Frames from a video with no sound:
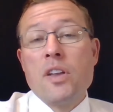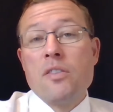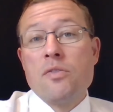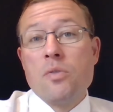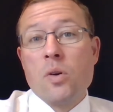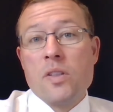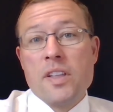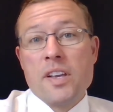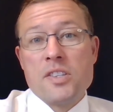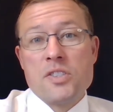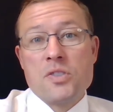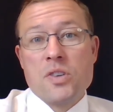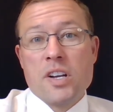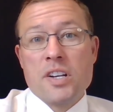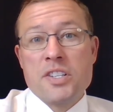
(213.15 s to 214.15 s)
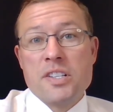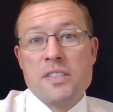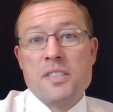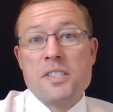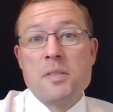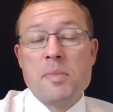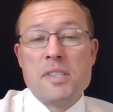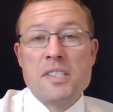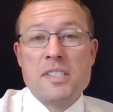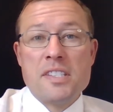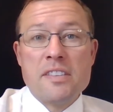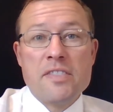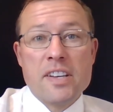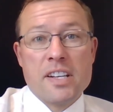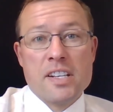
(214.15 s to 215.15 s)
for the instructions
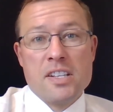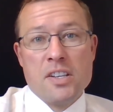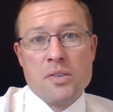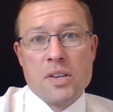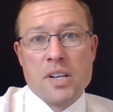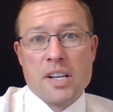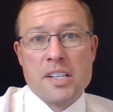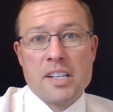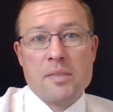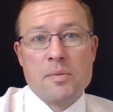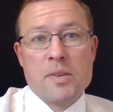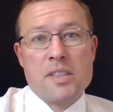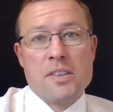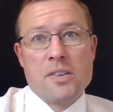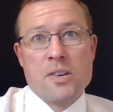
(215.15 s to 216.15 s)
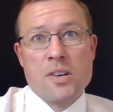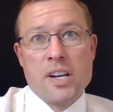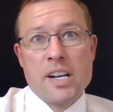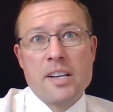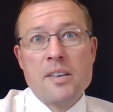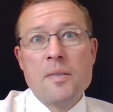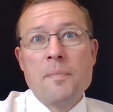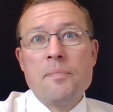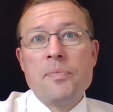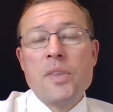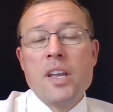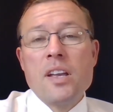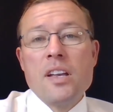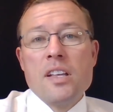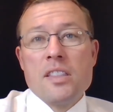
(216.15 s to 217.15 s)
specific to Uniting with Ukraine.
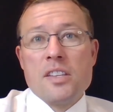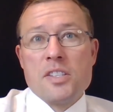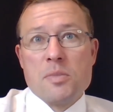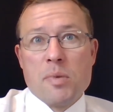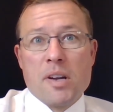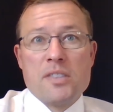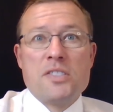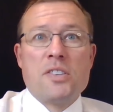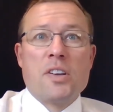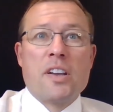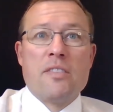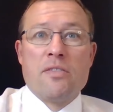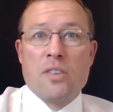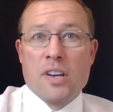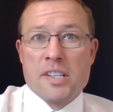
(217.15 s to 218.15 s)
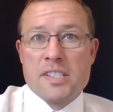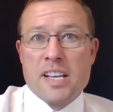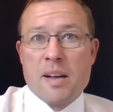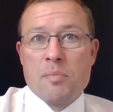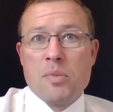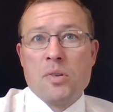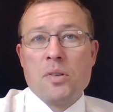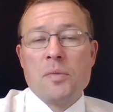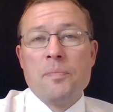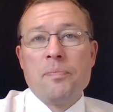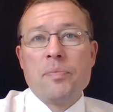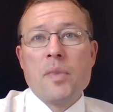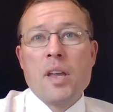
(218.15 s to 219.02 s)
The sponsor could, for example,